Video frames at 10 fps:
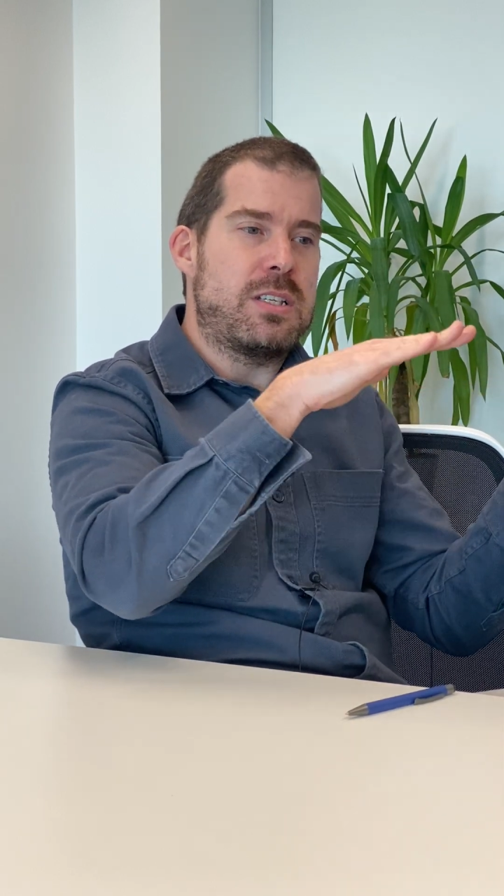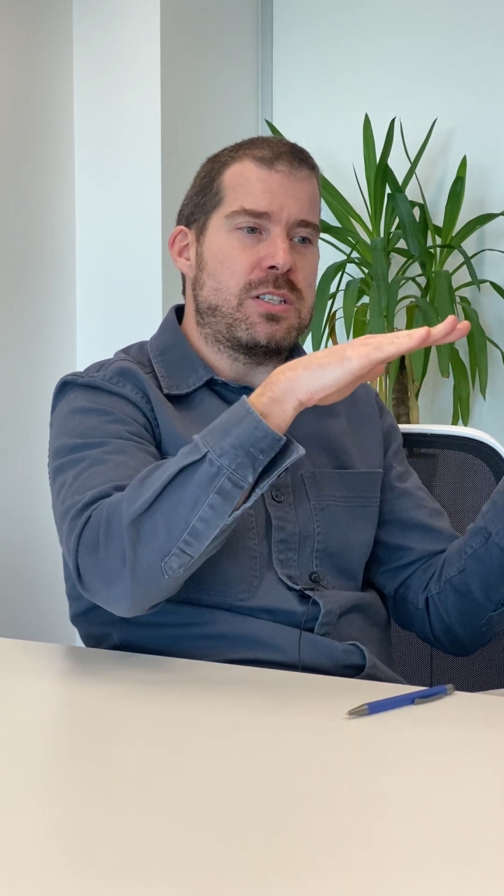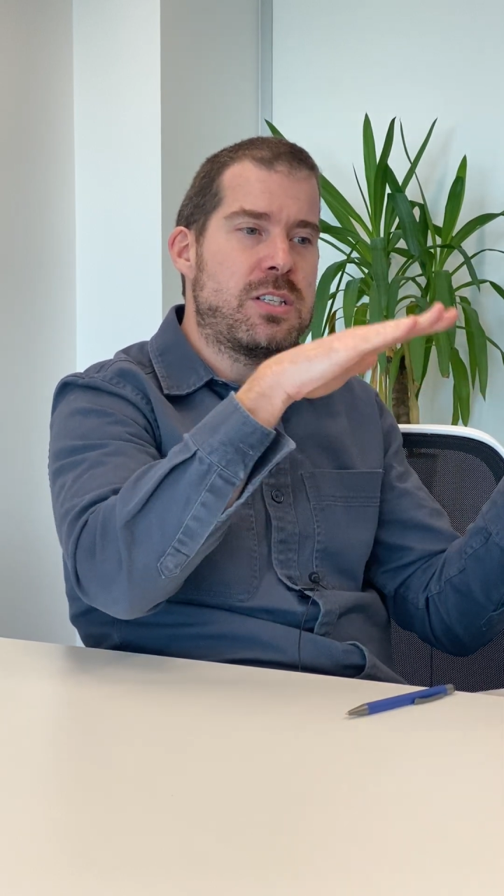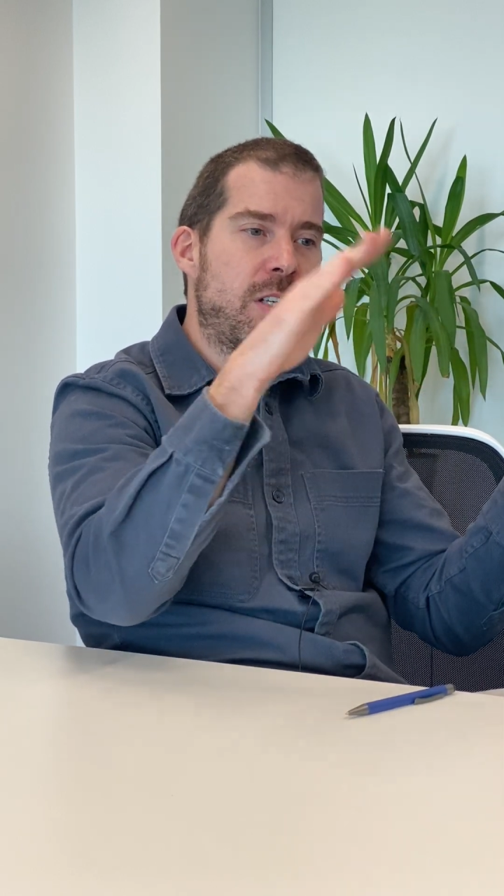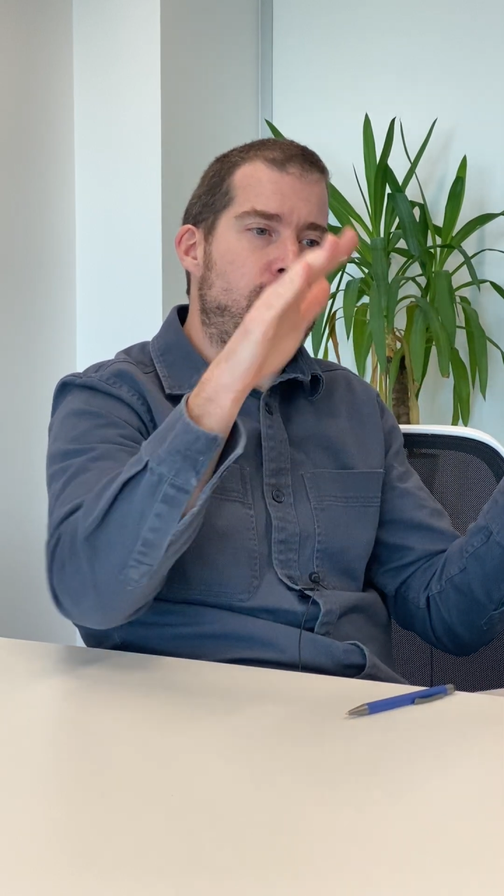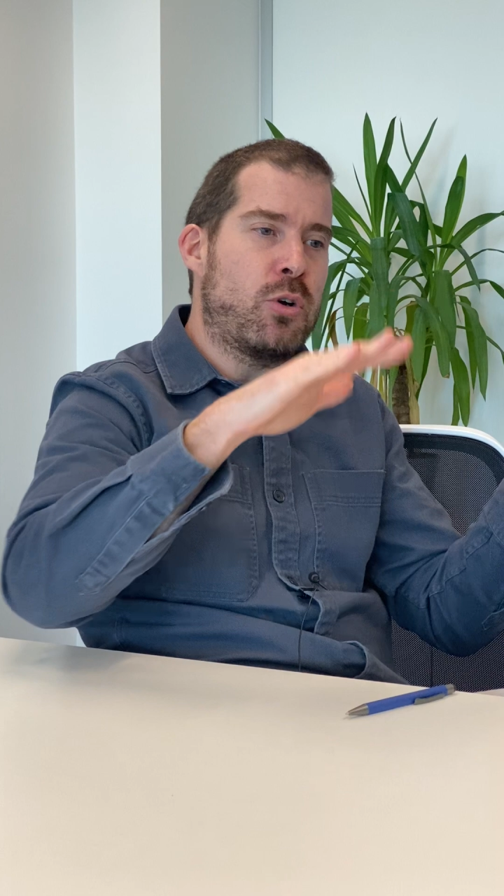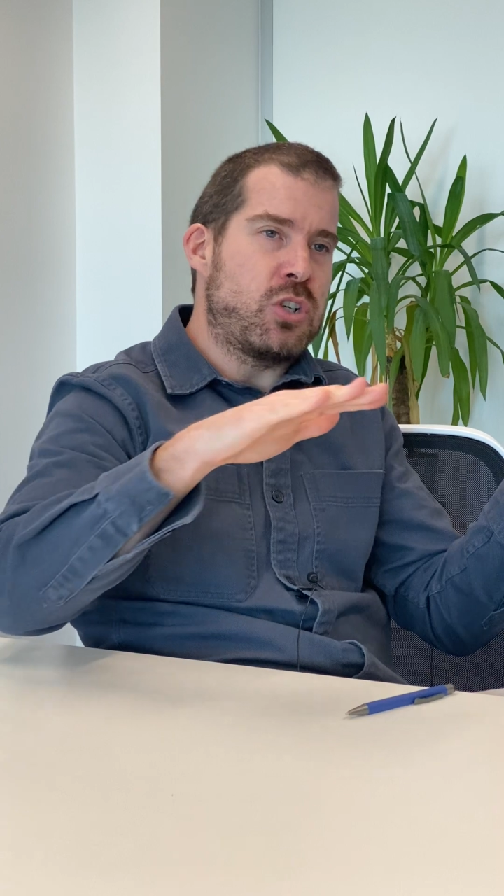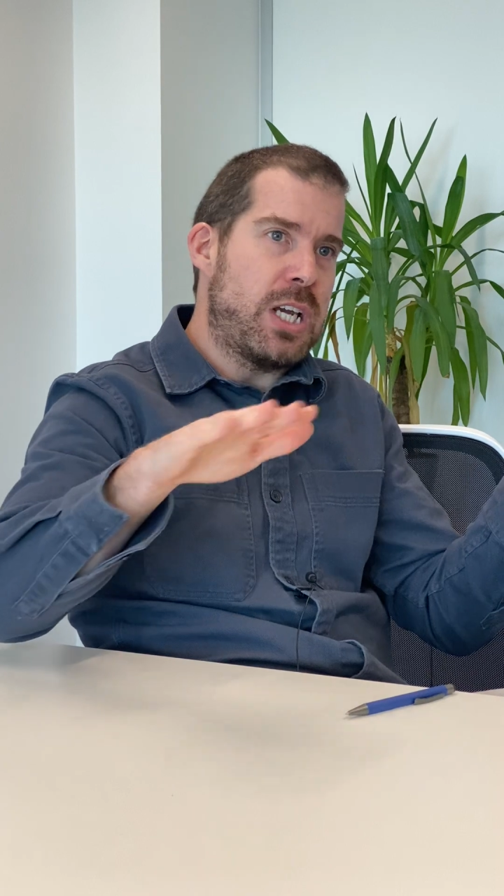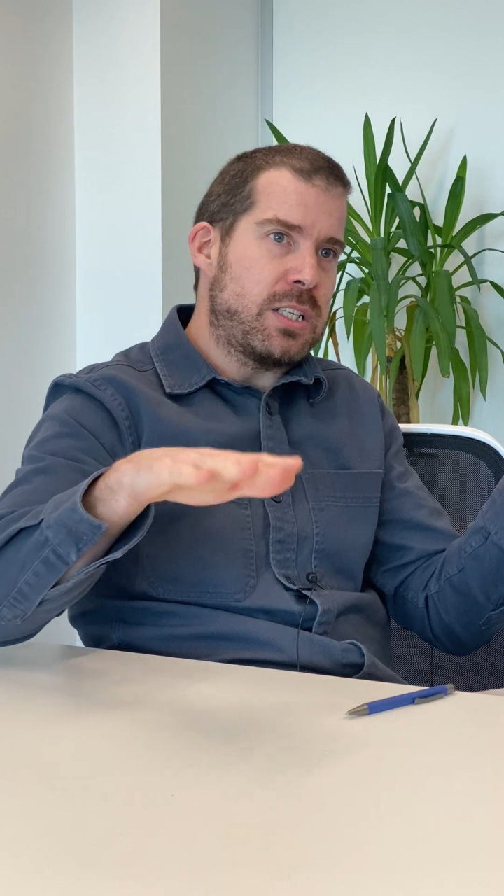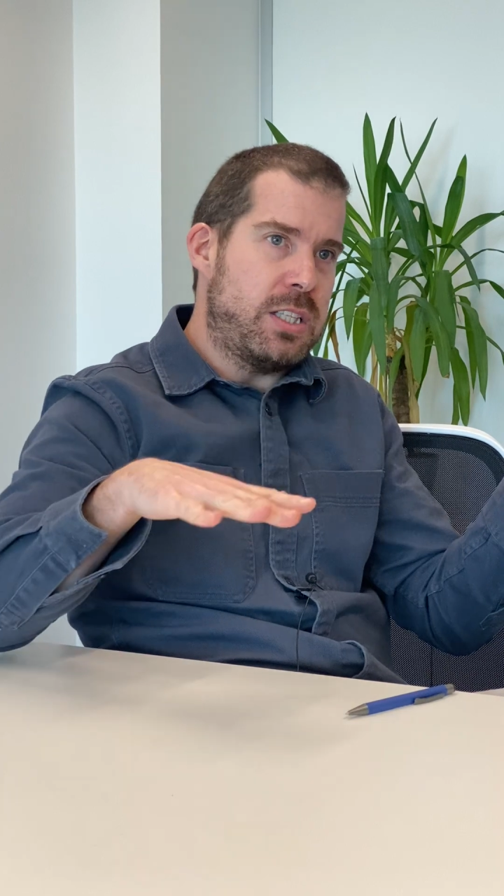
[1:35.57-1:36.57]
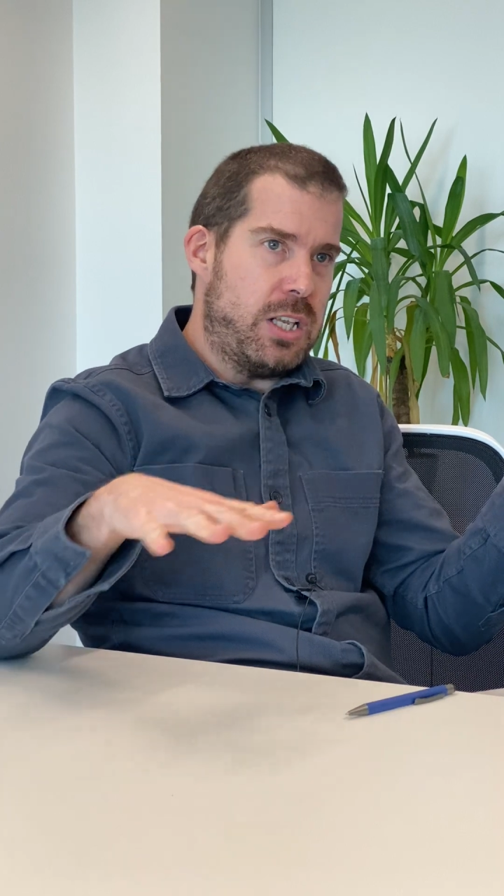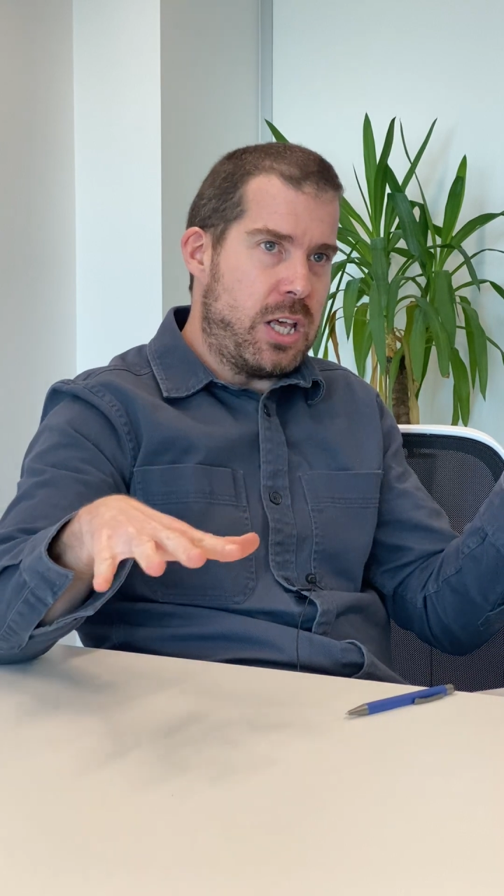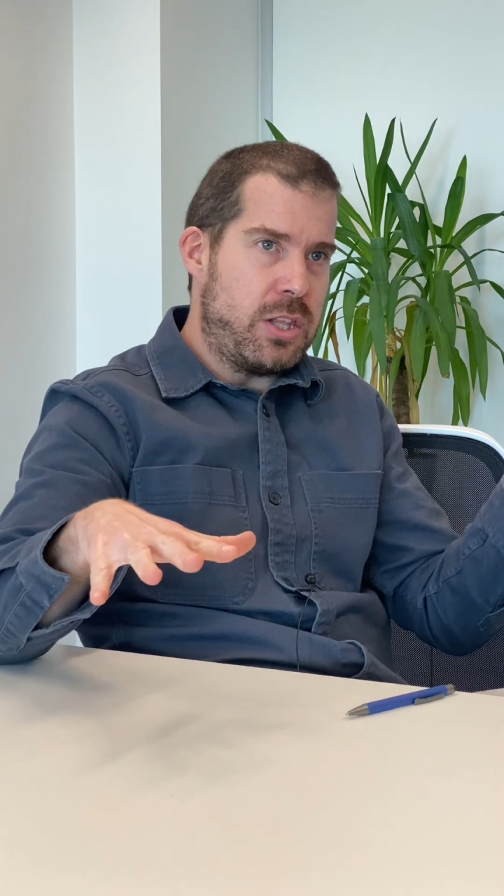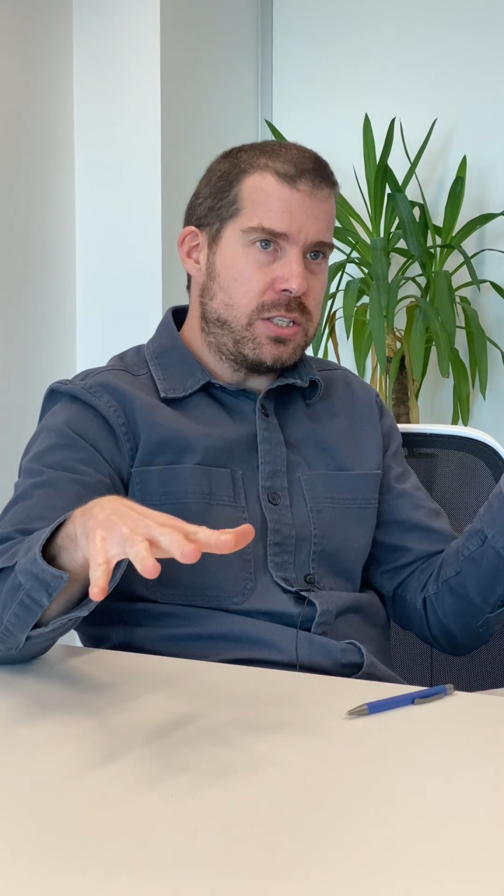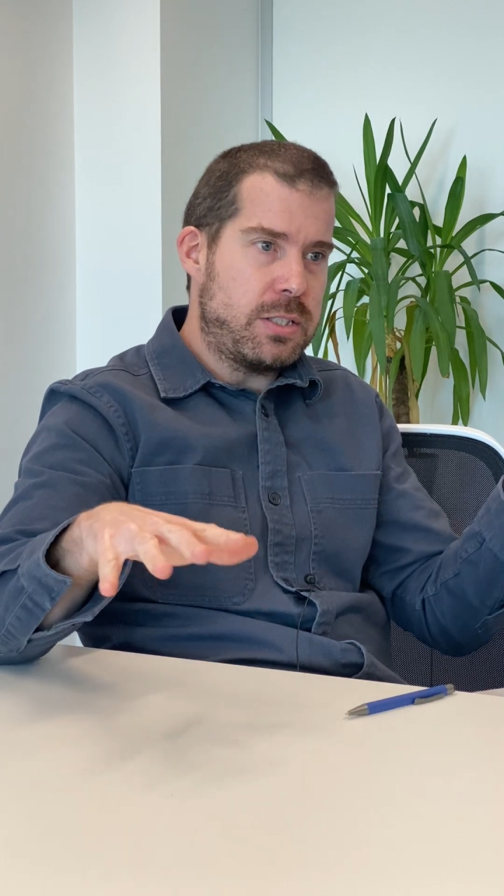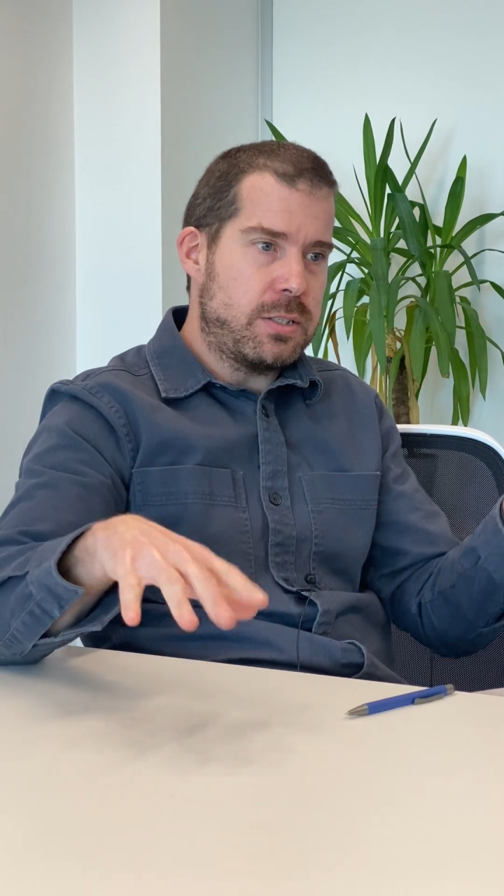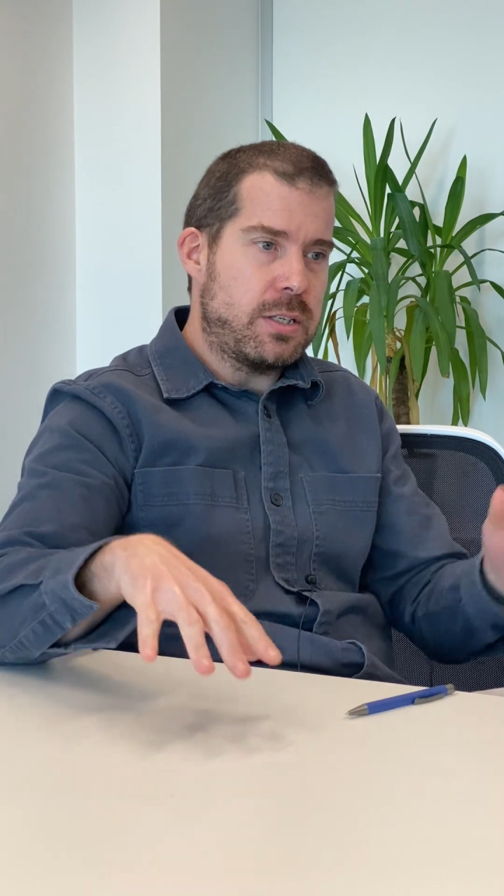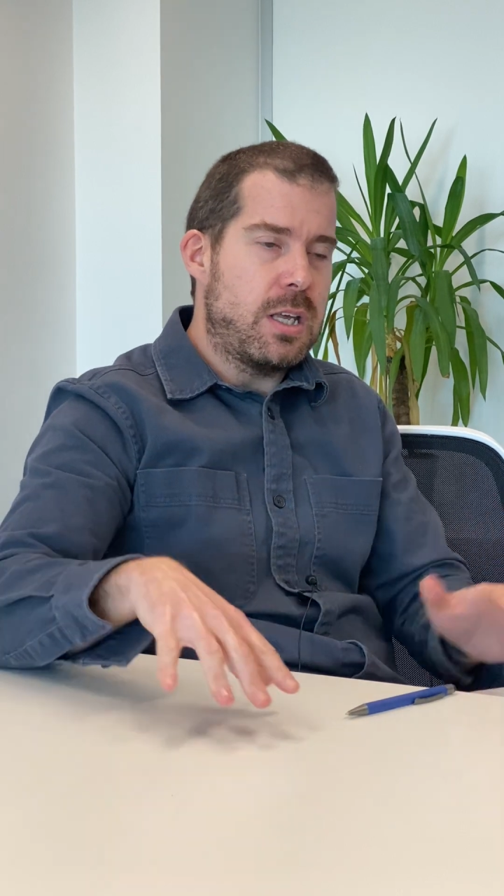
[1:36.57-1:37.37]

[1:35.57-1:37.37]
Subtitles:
to some projects than others,